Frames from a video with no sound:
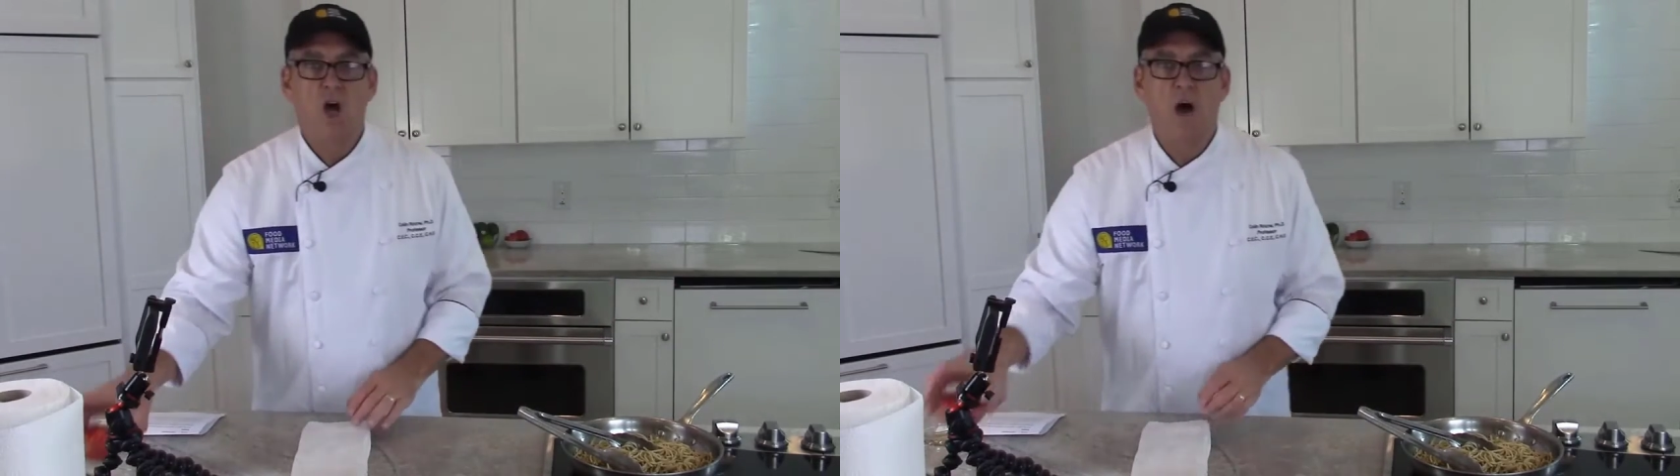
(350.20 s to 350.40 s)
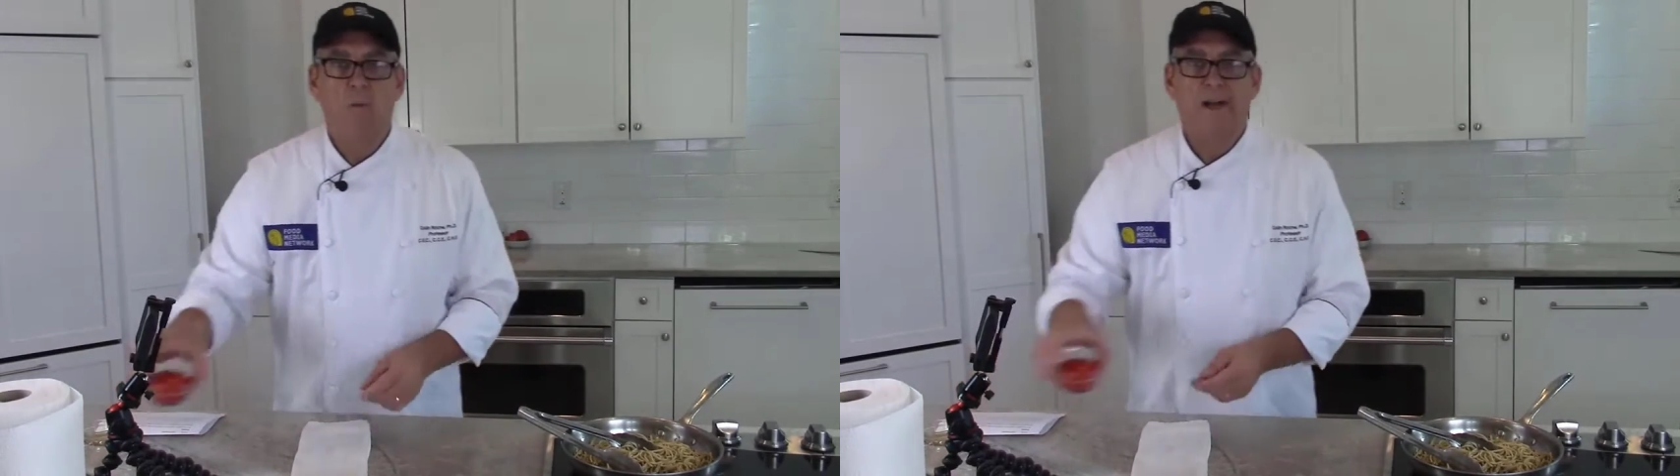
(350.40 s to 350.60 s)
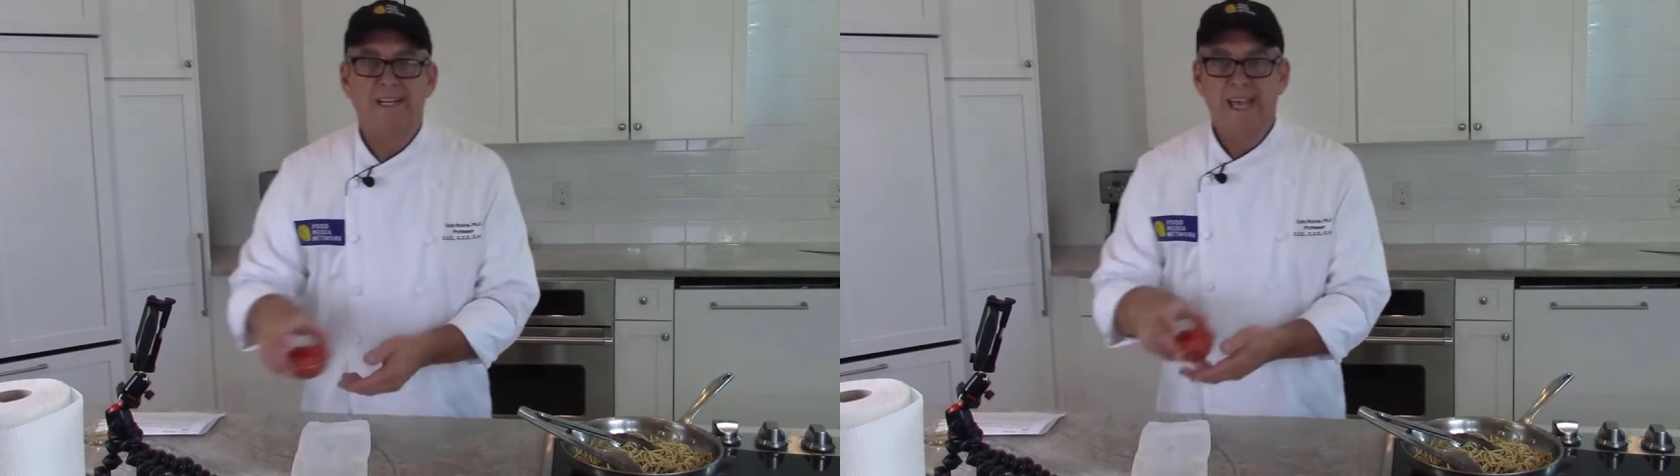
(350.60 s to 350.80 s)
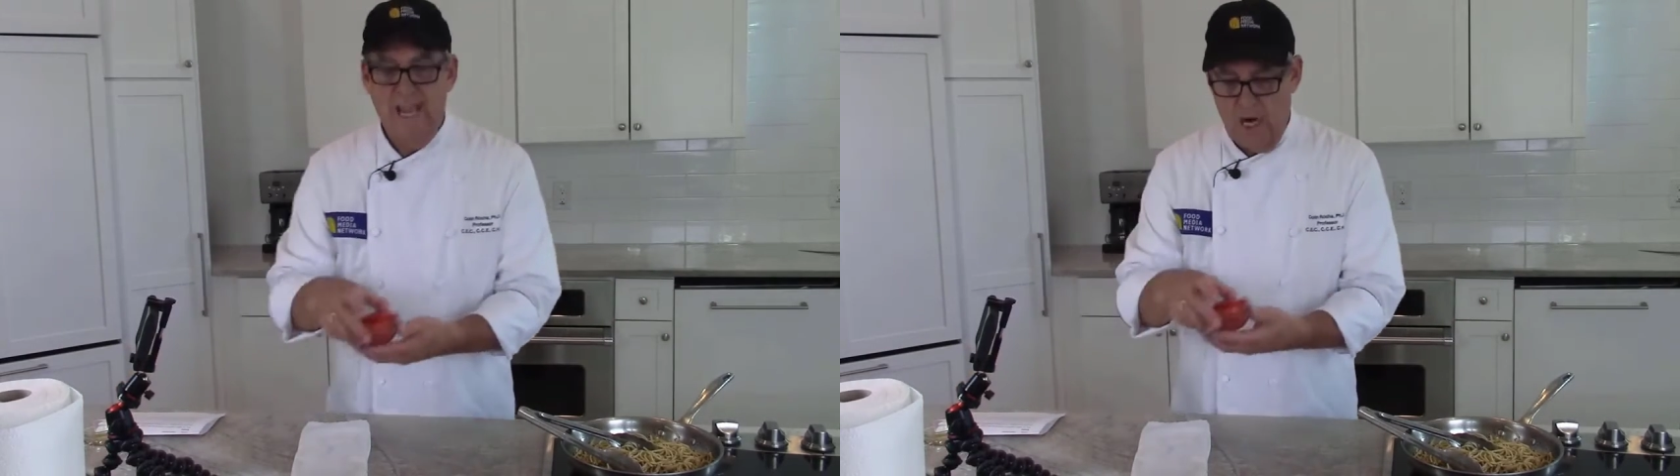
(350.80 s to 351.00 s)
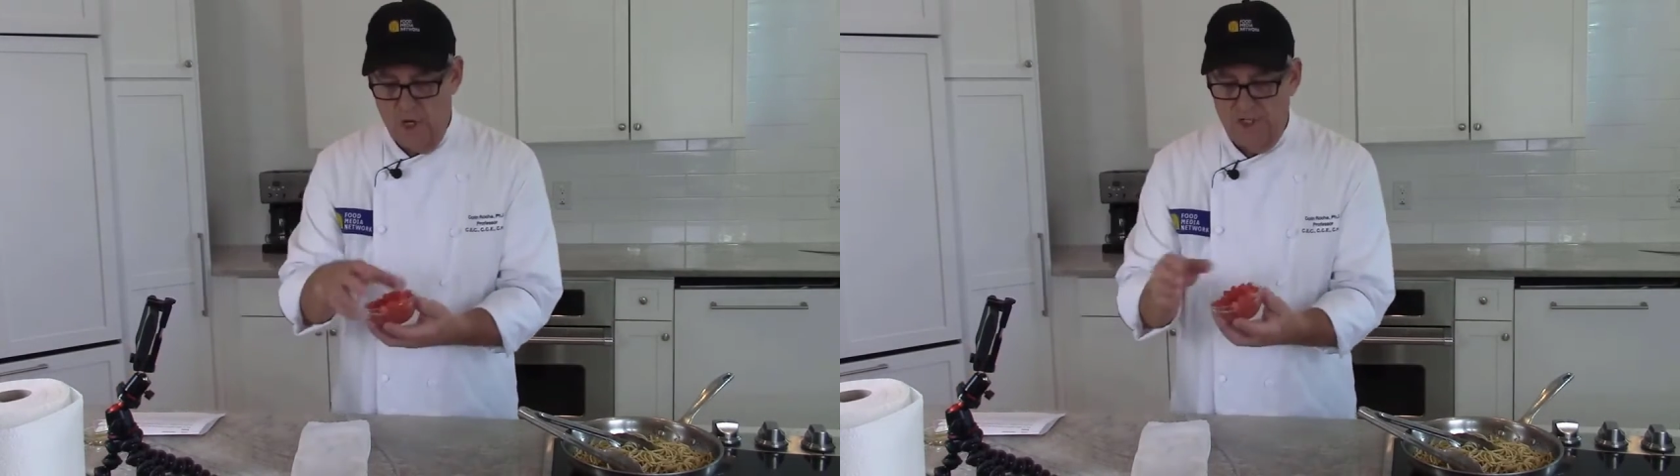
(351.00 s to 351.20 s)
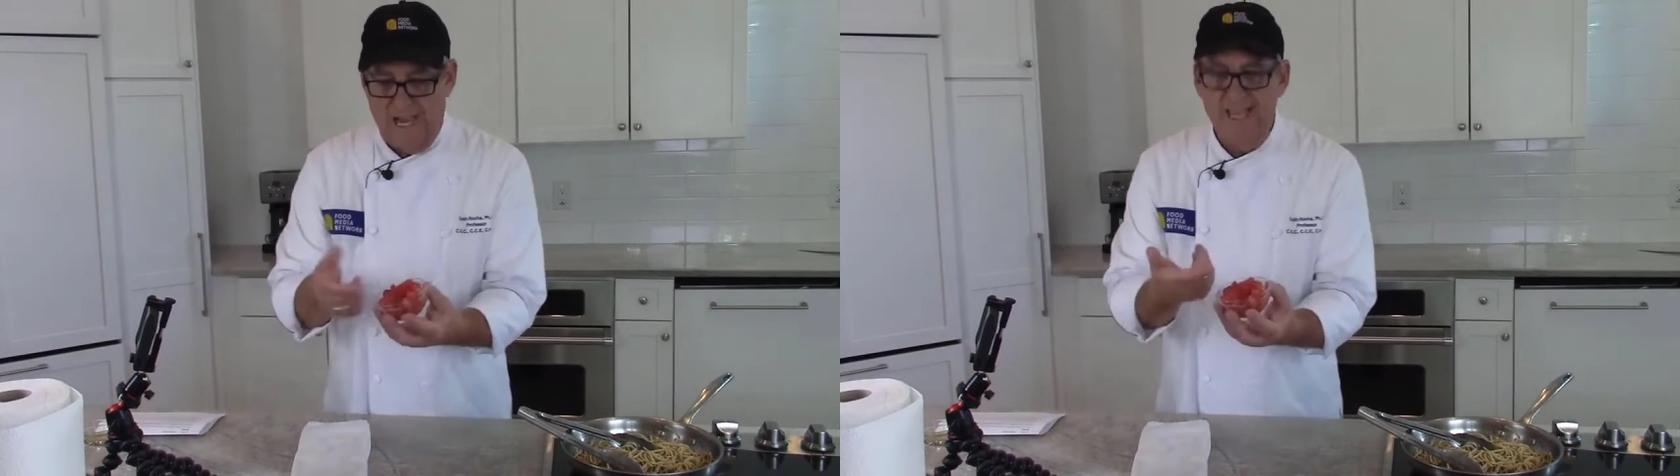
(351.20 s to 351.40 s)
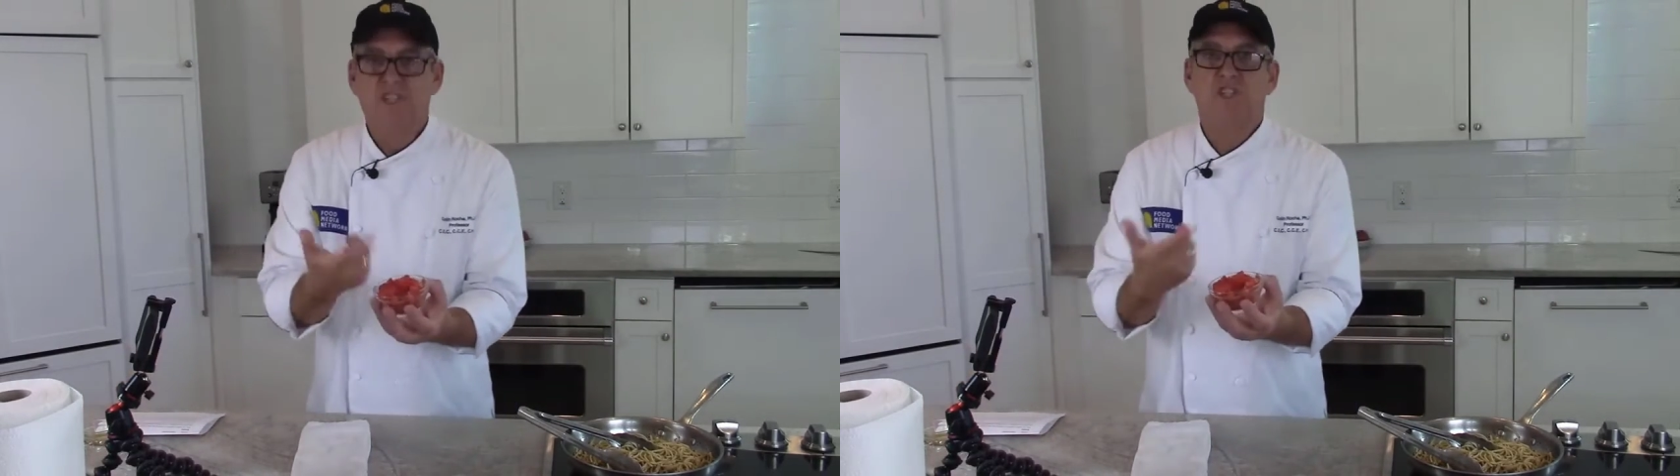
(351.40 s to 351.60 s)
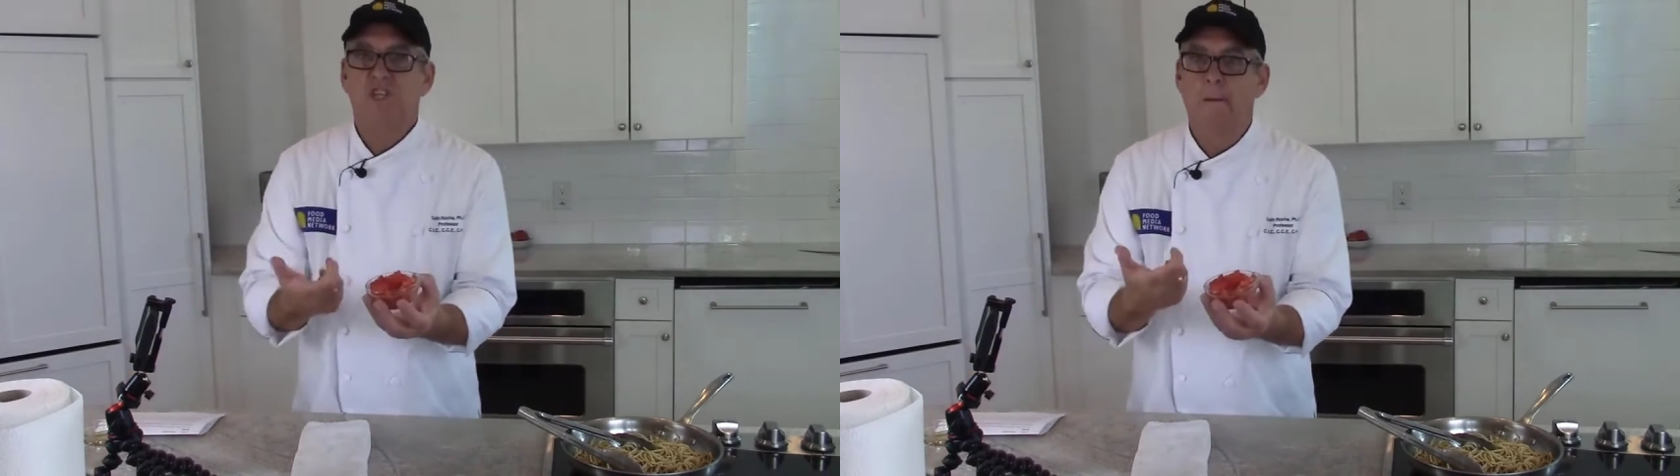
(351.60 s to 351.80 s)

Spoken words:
it's hot, we're going to take our diced